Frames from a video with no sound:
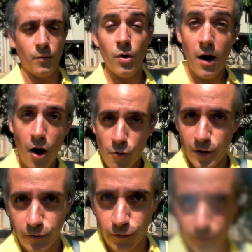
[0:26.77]
What are
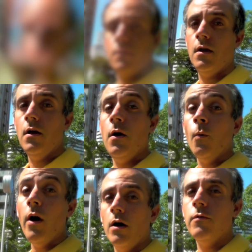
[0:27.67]
recruiters?
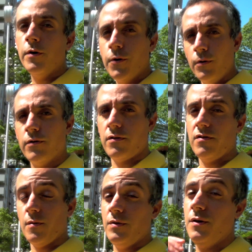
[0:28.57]
Well, recruiters are
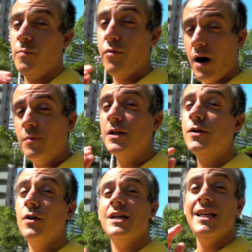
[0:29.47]
someone you're probably
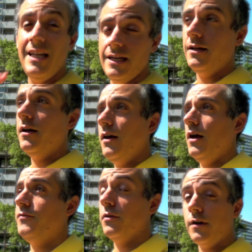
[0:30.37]
gonna need
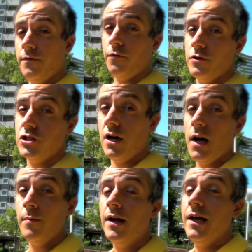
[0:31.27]
if you're looking for a
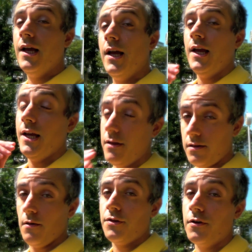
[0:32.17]
job in
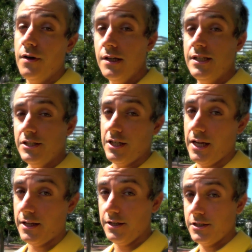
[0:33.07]
South Korea teaching
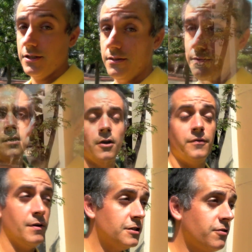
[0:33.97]
English. Now,
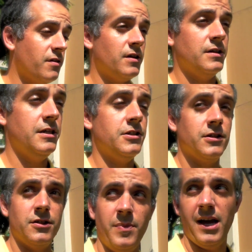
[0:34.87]
if you're interested in teaching
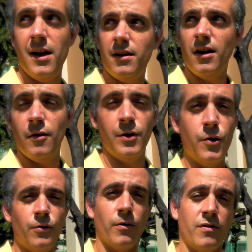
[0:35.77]
in Japan, a
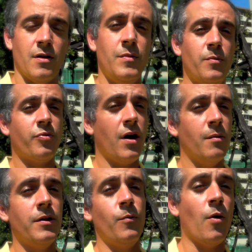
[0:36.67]
recruiter is someone you
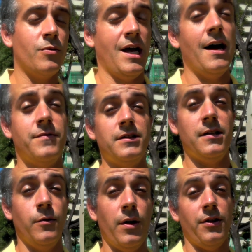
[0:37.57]
probably won't have to
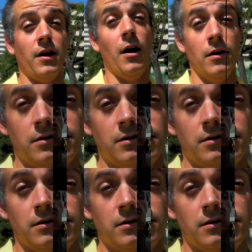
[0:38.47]
deal with at all.